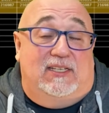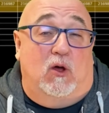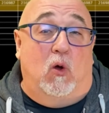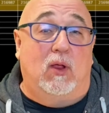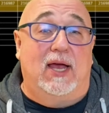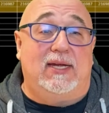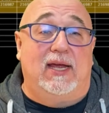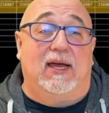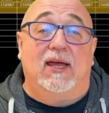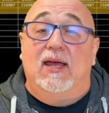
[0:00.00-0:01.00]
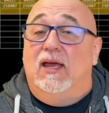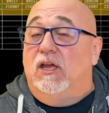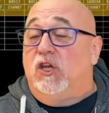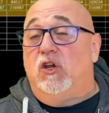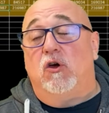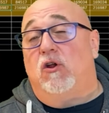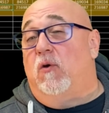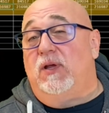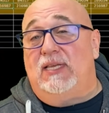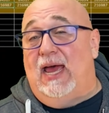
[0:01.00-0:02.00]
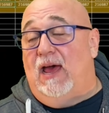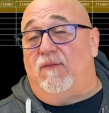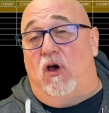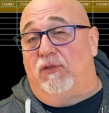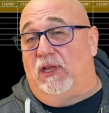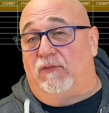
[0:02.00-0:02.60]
is the whole idea. You don't always have all the